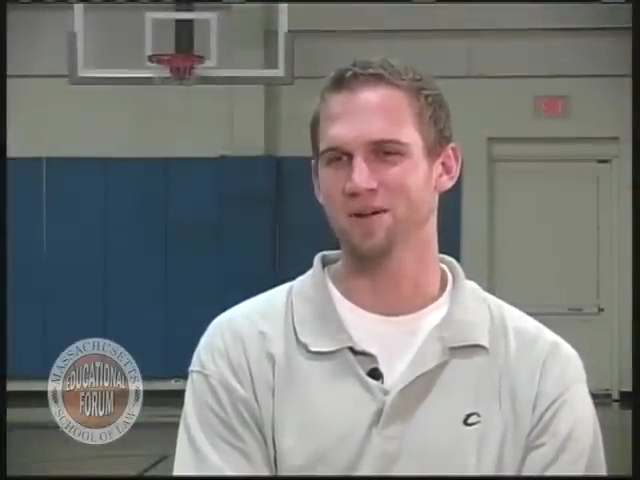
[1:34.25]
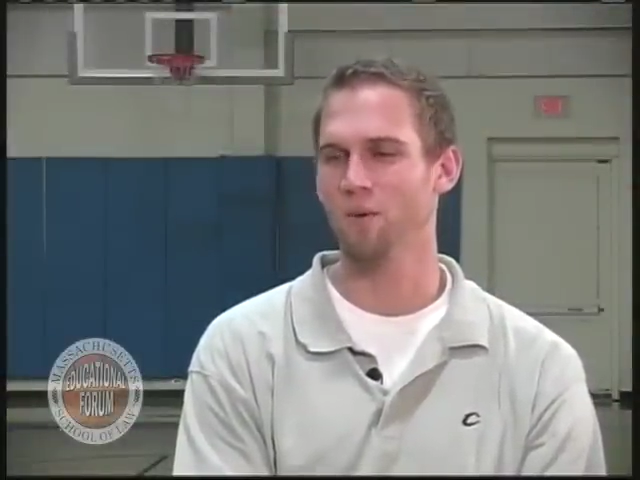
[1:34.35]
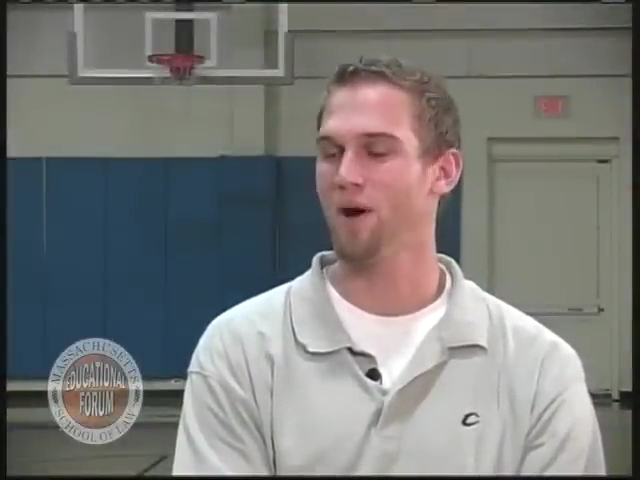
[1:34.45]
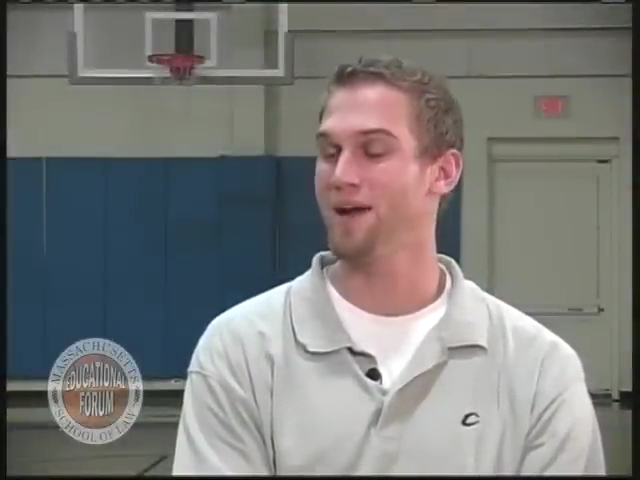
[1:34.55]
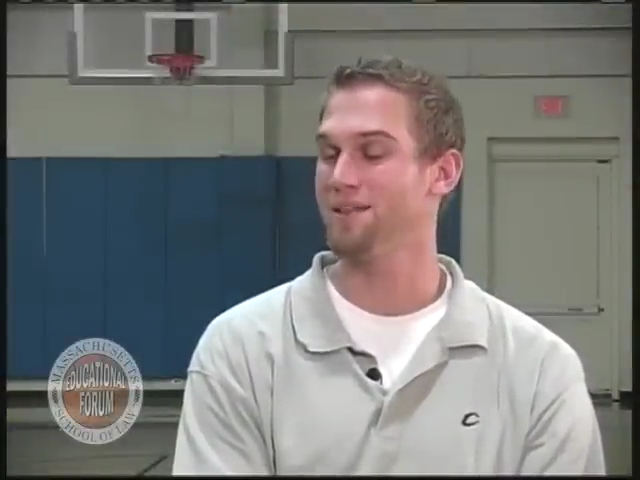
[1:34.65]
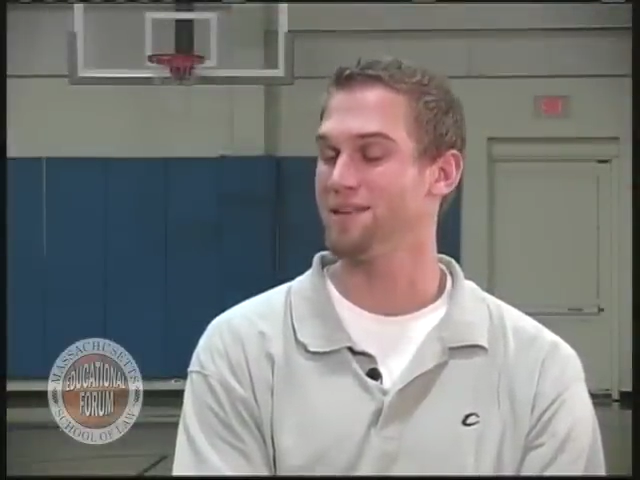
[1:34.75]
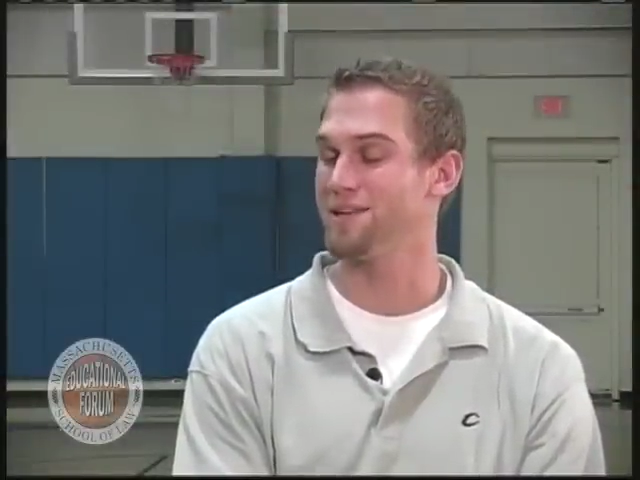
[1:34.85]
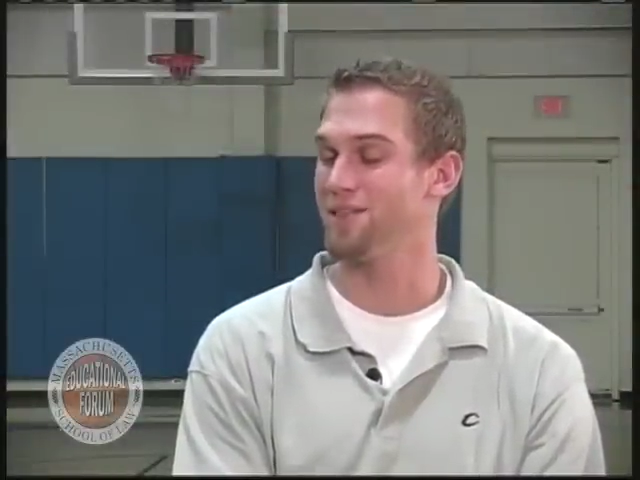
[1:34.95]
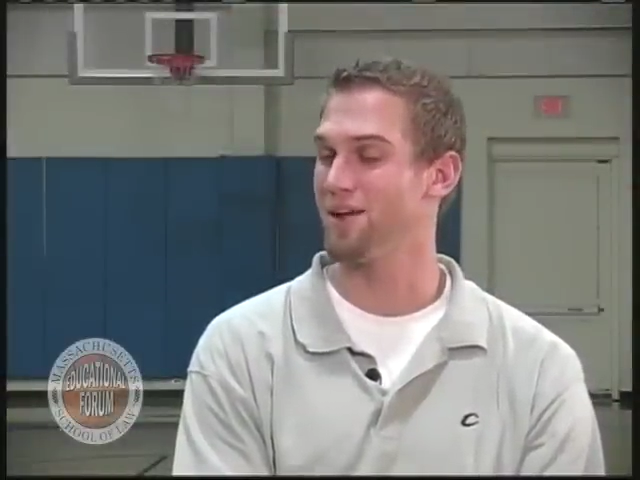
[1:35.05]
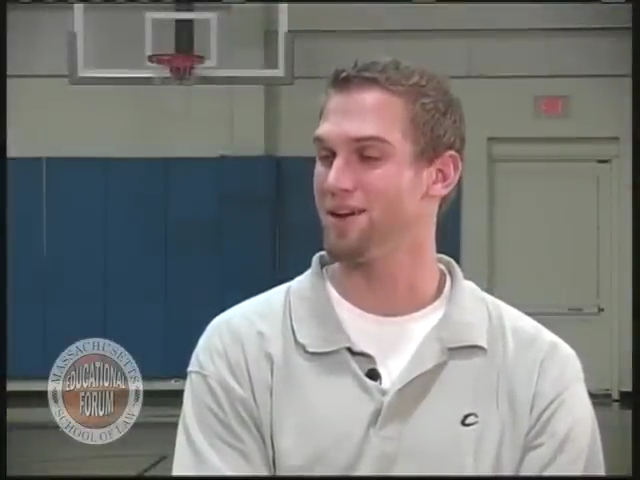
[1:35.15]

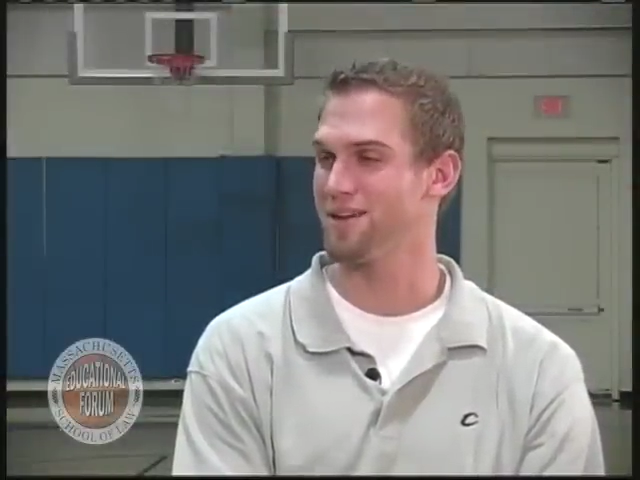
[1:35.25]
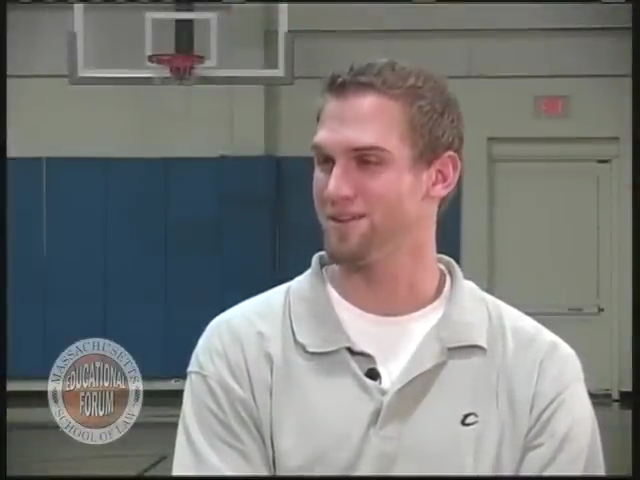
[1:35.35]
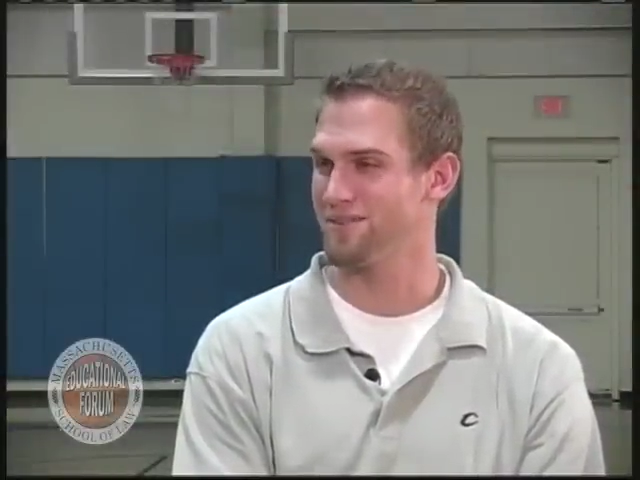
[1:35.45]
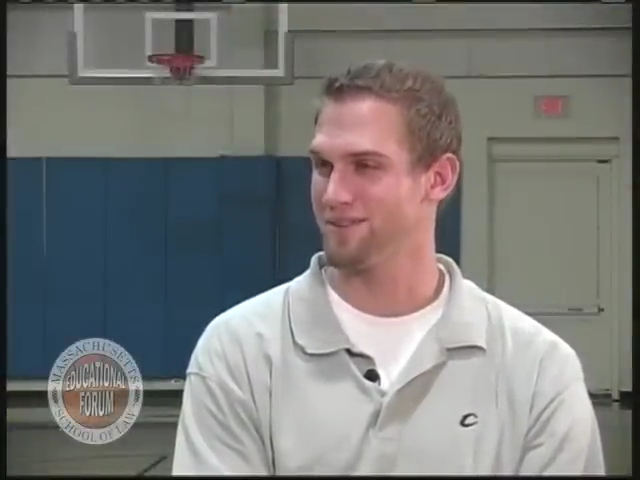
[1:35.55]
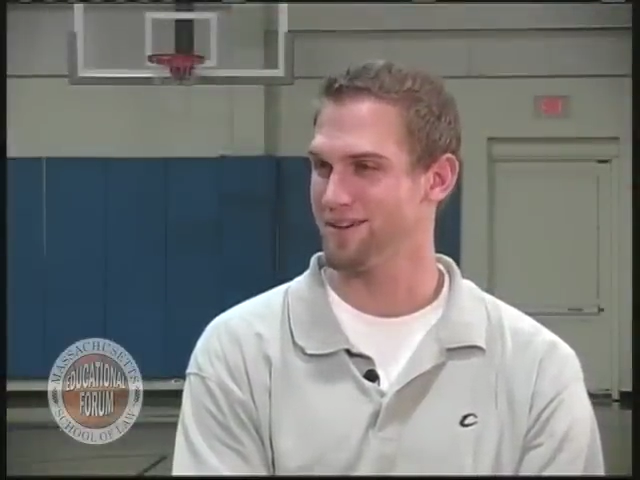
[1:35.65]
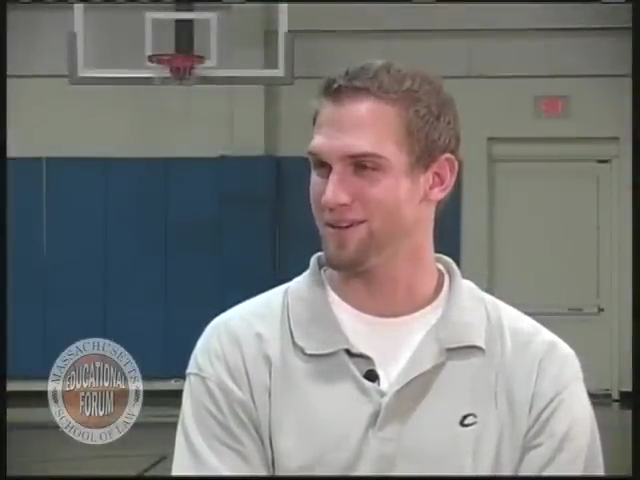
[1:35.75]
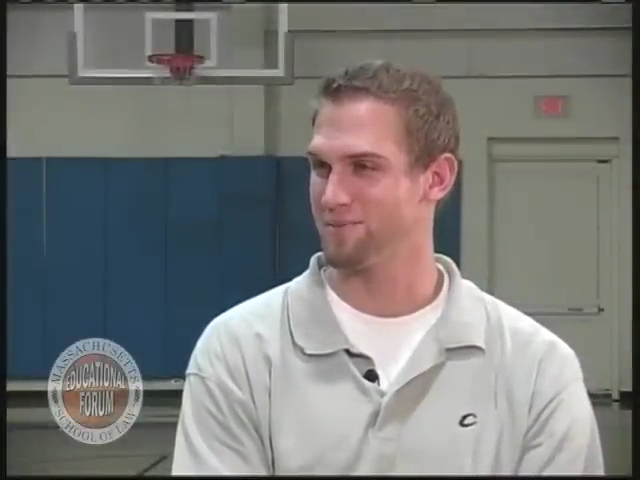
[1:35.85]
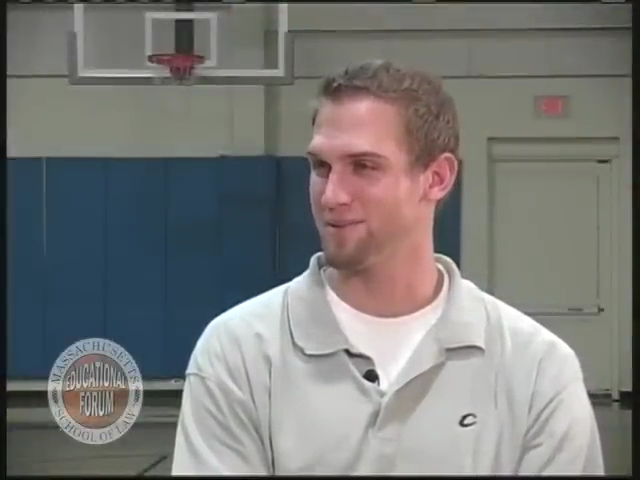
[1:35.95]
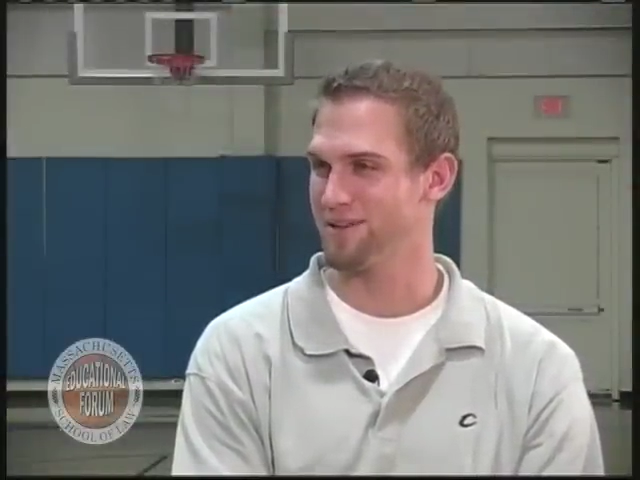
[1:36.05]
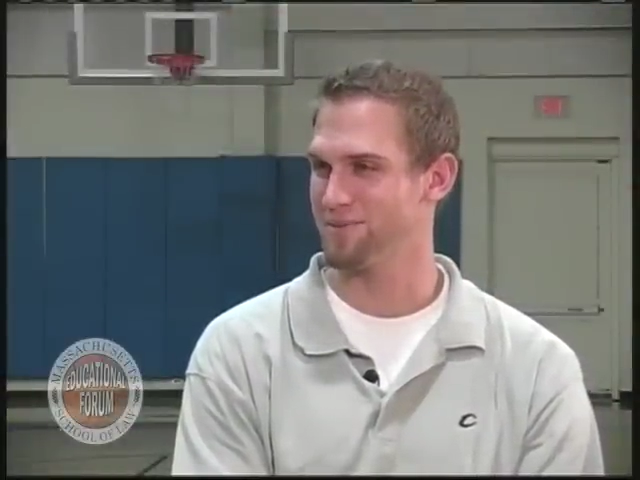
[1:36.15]
quietly long enough in a
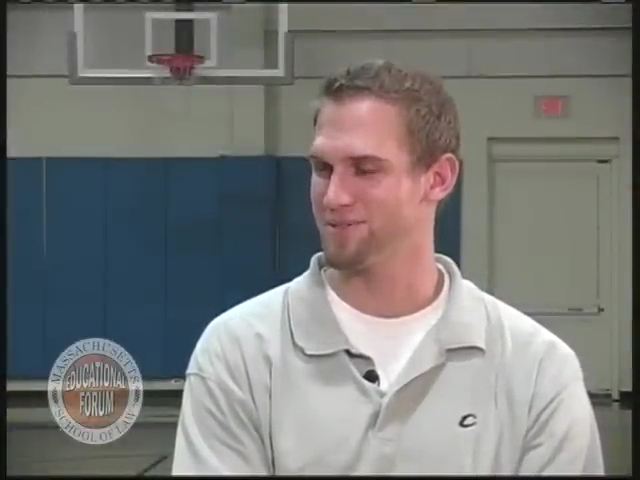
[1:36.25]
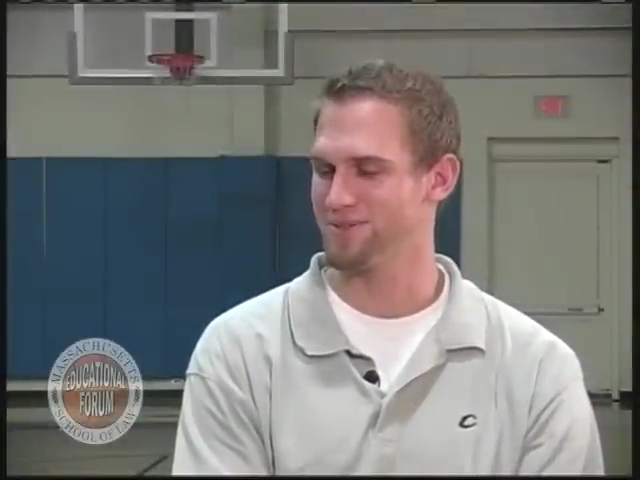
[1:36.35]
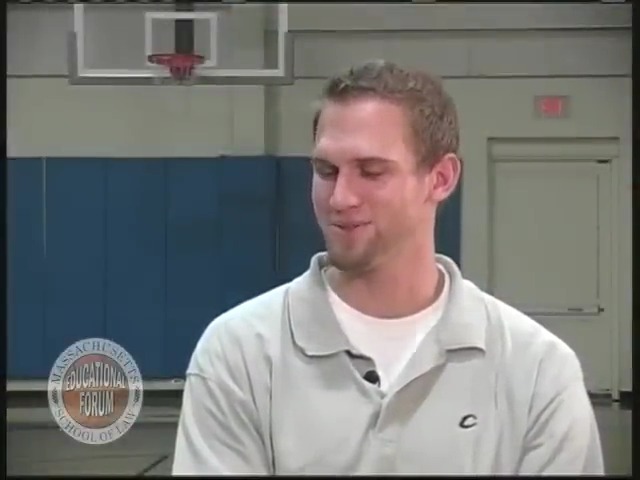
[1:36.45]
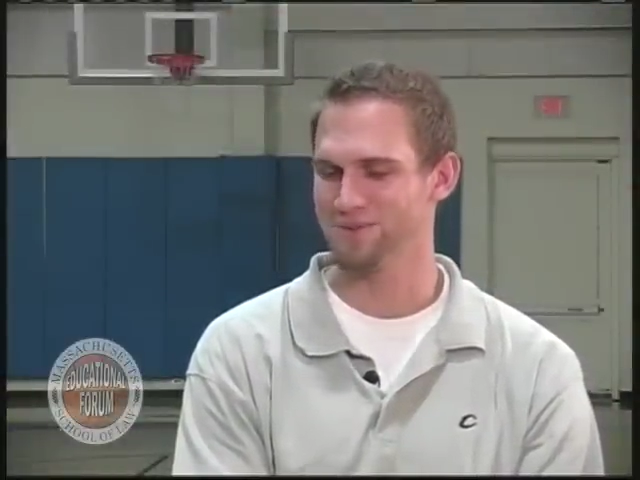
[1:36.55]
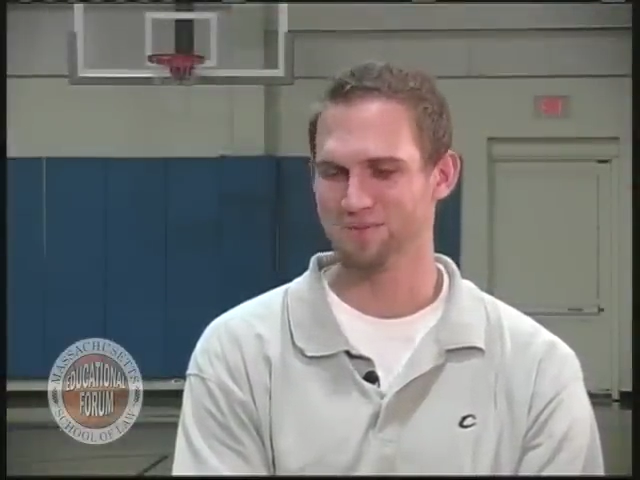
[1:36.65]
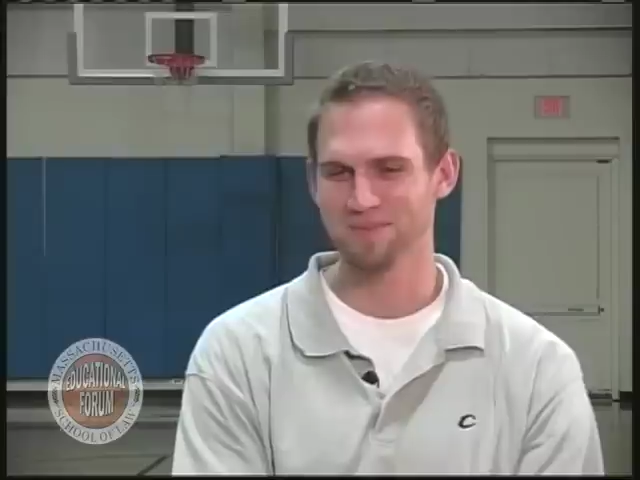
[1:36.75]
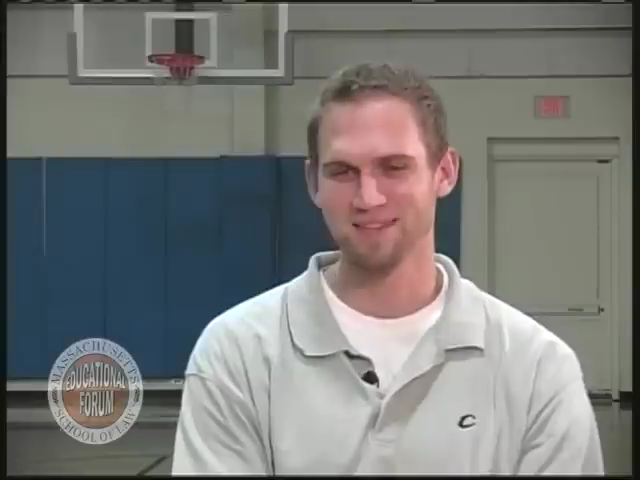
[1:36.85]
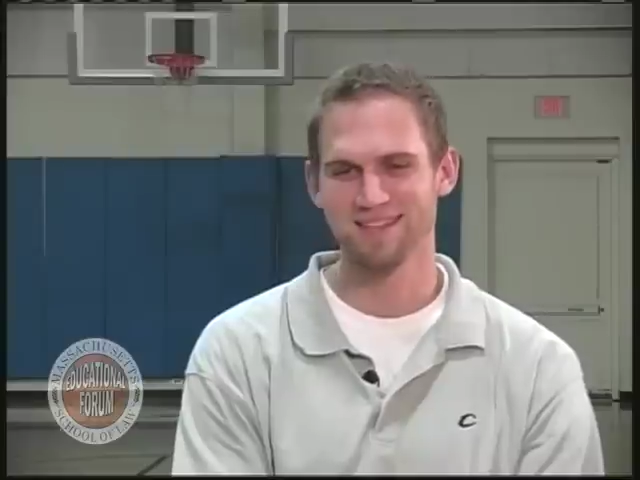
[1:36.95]
polygamous home,